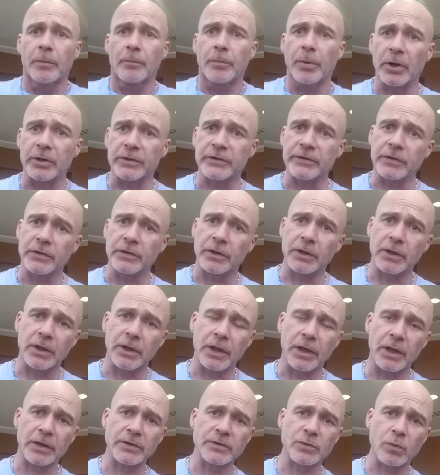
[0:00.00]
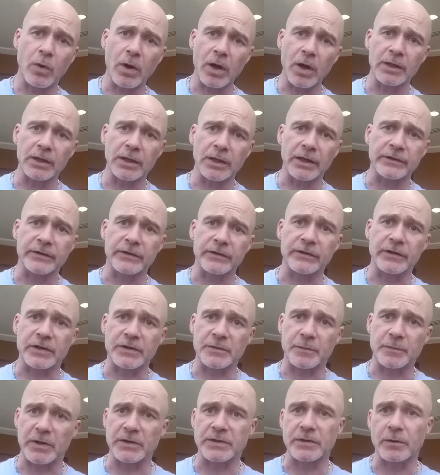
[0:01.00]
But as well, I'd like to
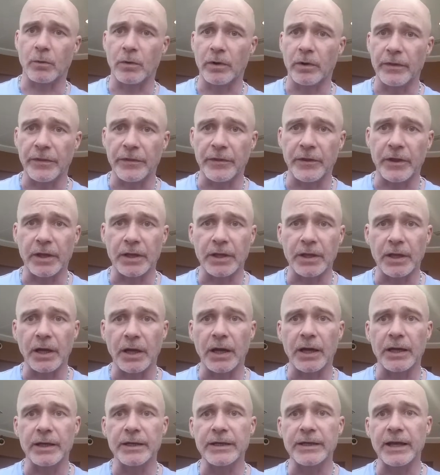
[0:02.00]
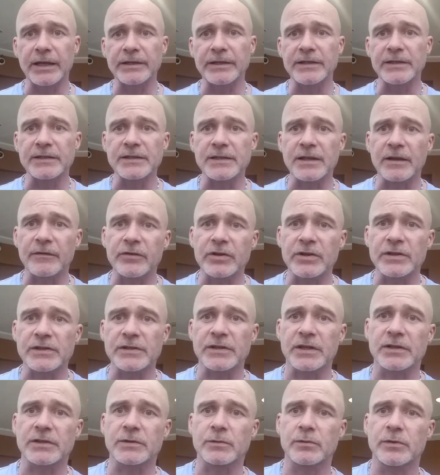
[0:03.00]
touch base on one thing. Uh, in
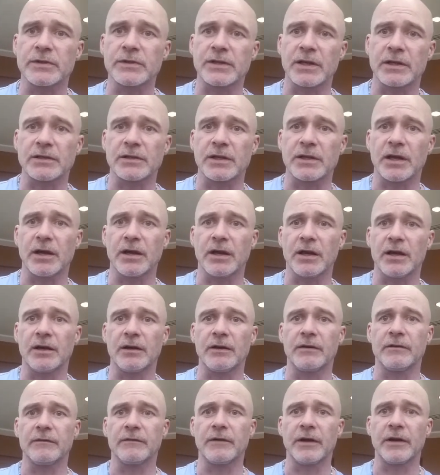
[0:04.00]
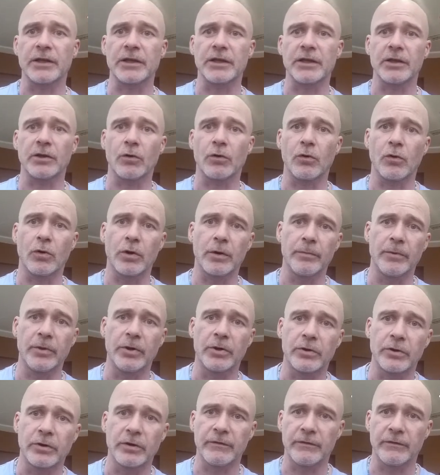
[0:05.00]
1976, we sent a Viking
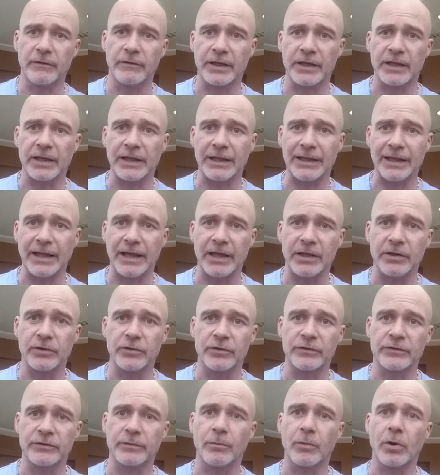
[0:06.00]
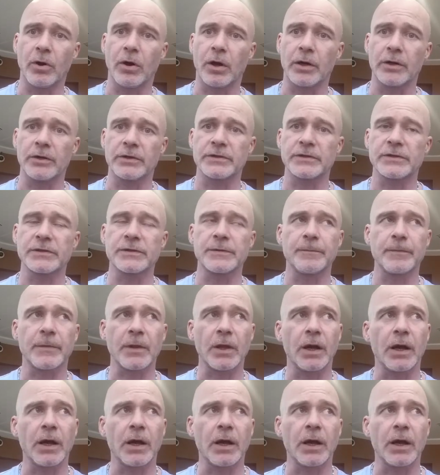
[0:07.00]
orbiter and a Viking lander to Mars.